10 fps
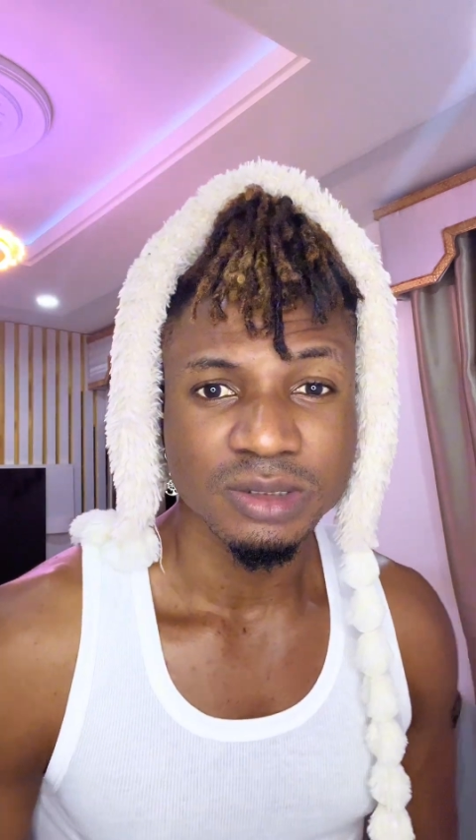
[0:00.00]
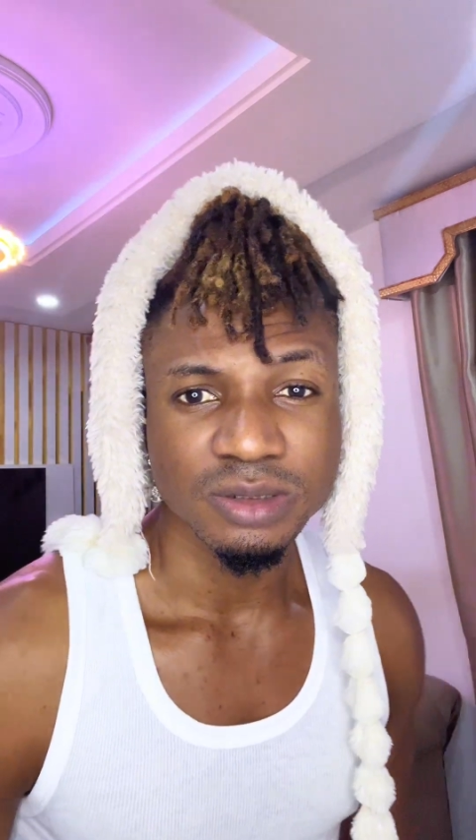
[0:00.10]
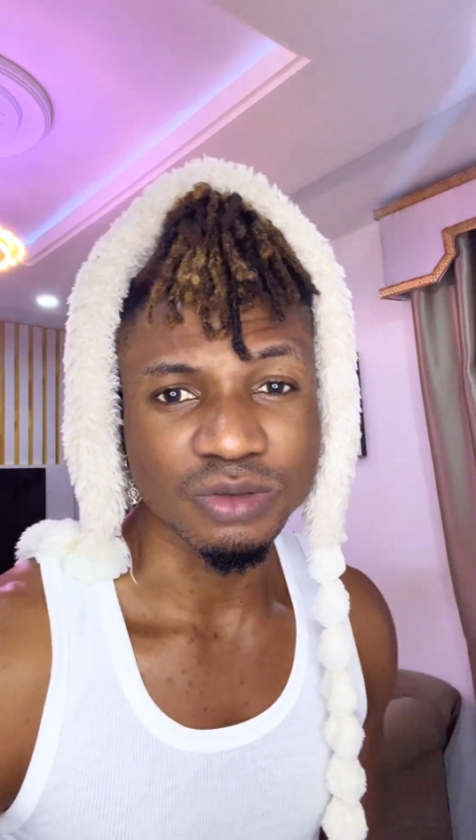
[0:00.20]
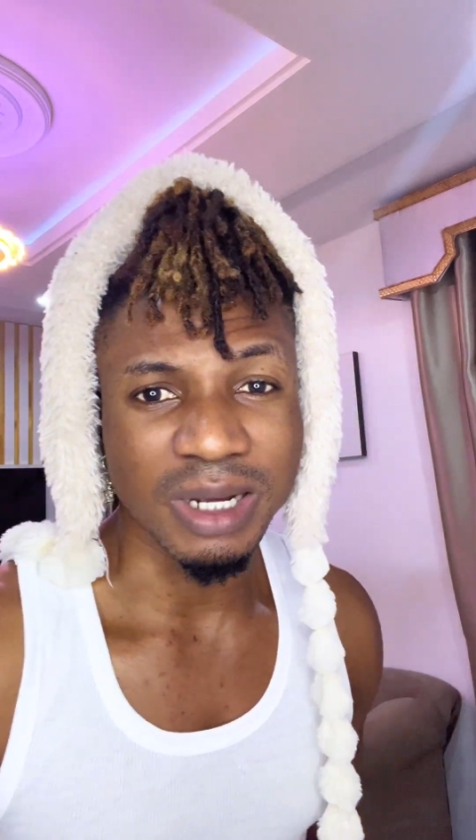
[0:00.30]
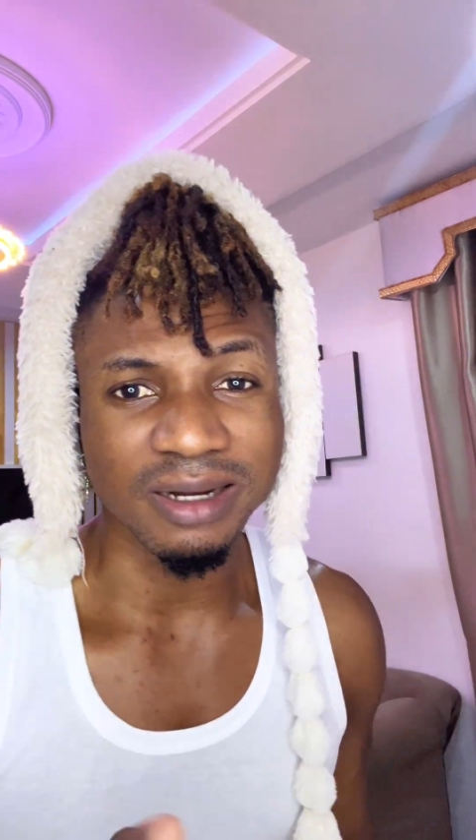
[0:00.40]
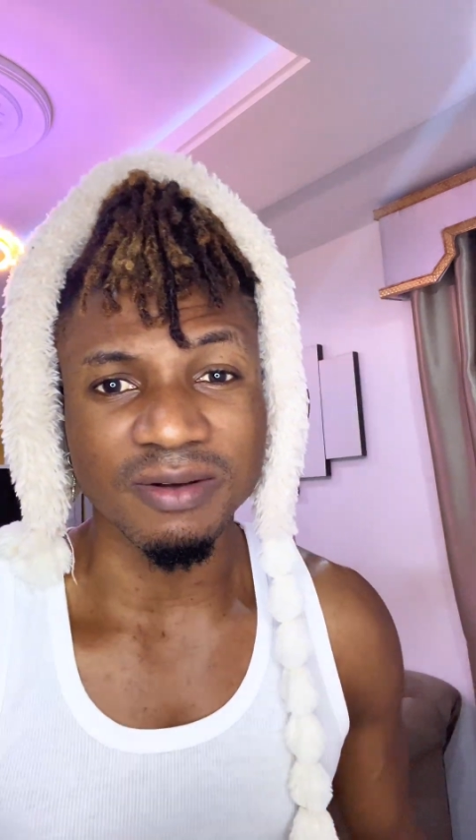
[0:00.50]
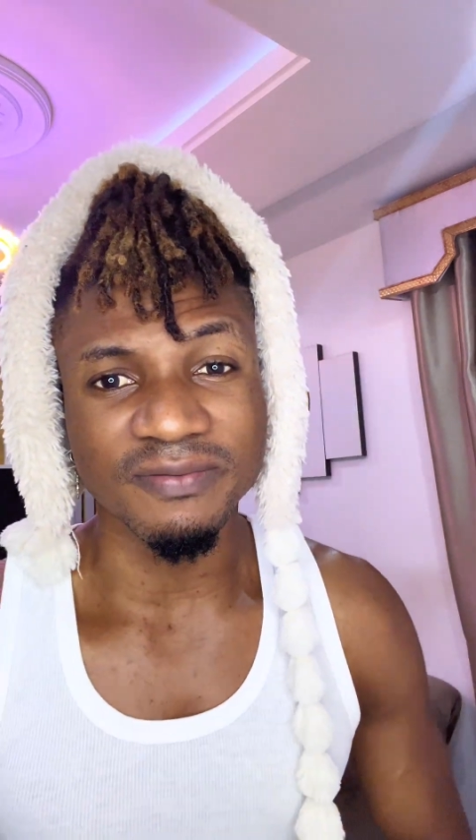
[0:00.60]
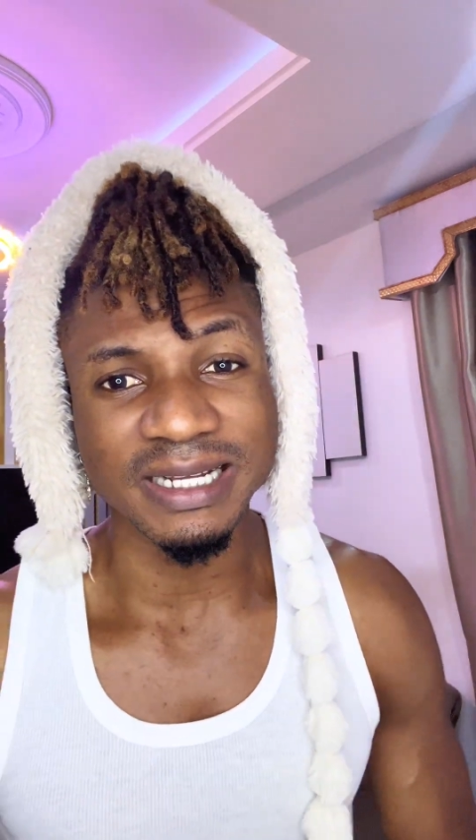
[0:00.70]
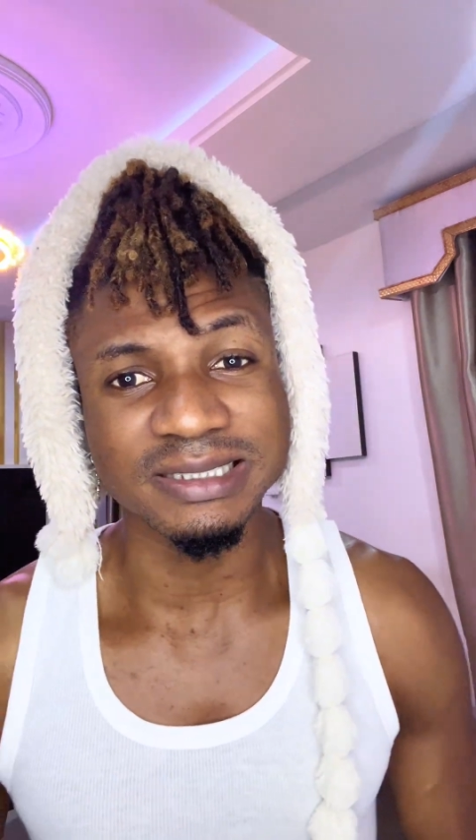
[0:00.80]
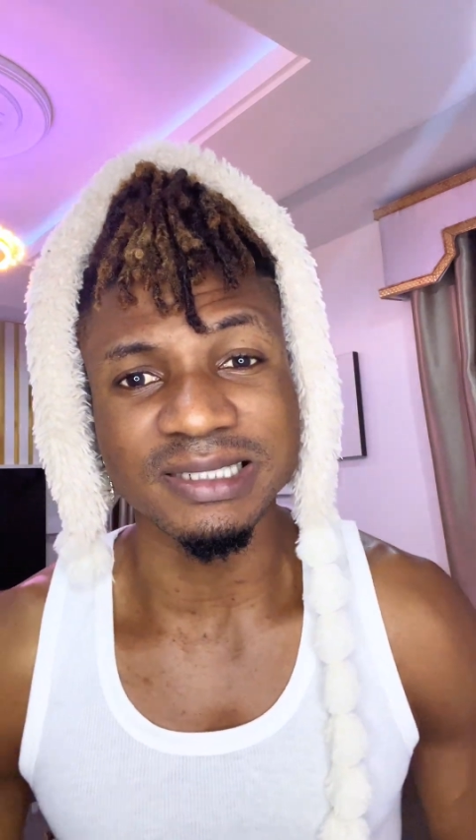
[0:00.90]
to go and
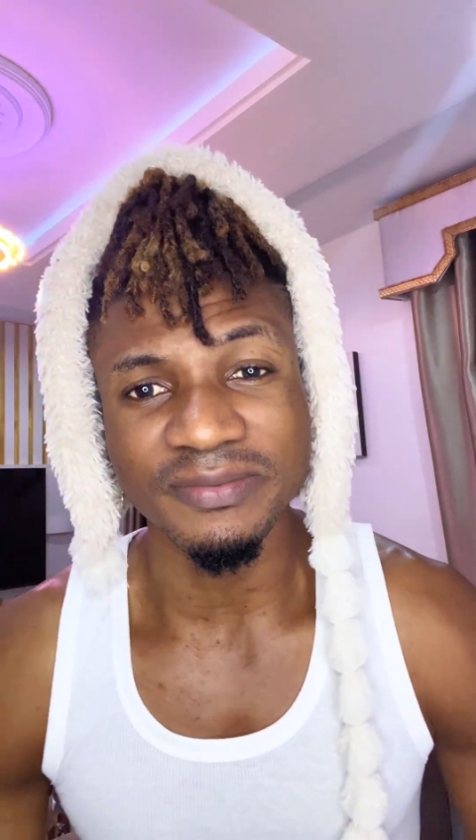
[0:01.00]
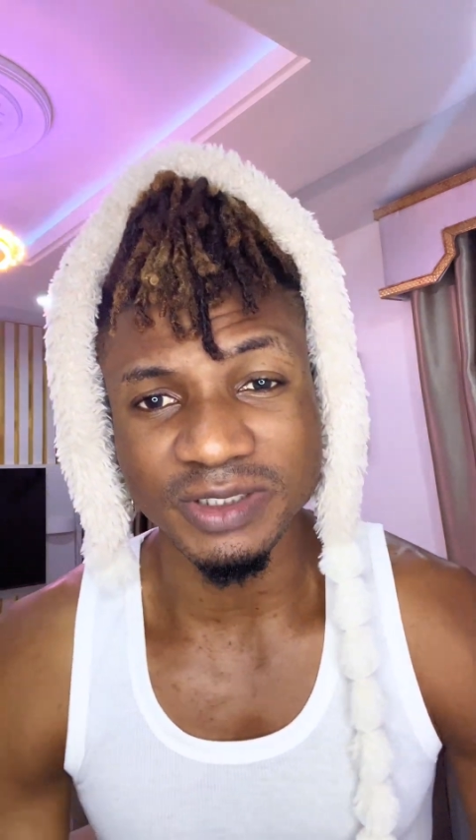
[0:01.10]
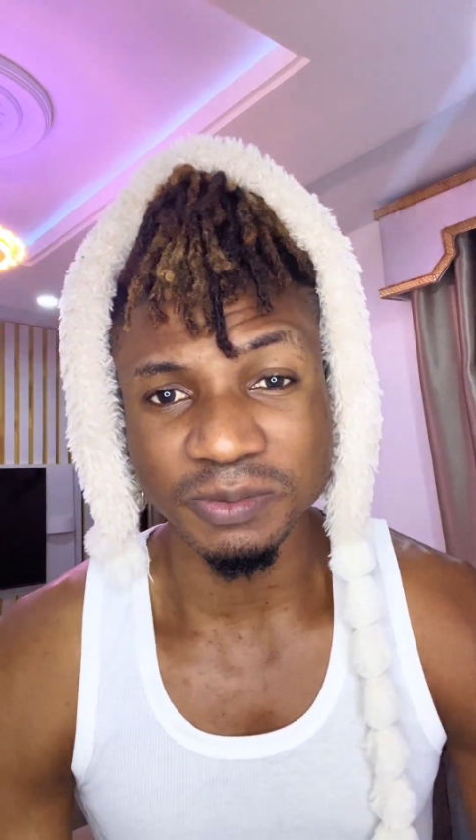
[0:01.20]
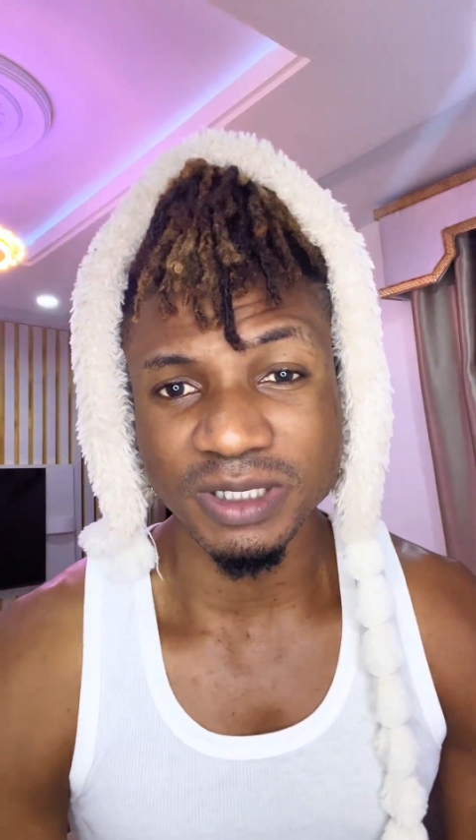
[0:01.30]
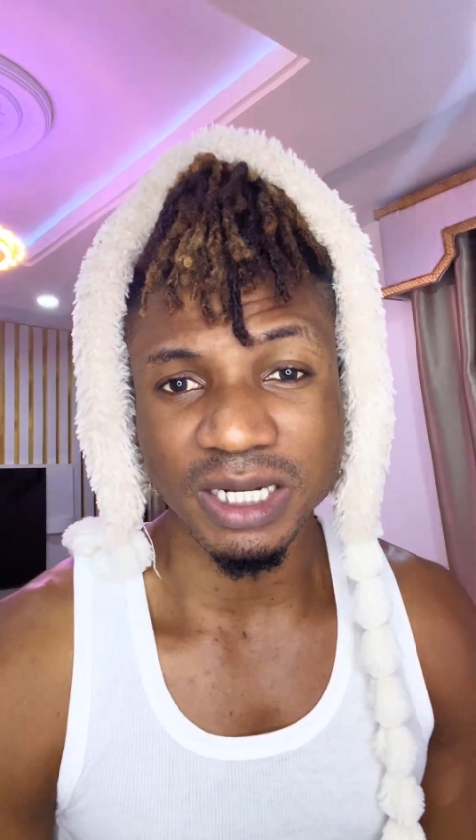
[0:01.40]
convert their Facebook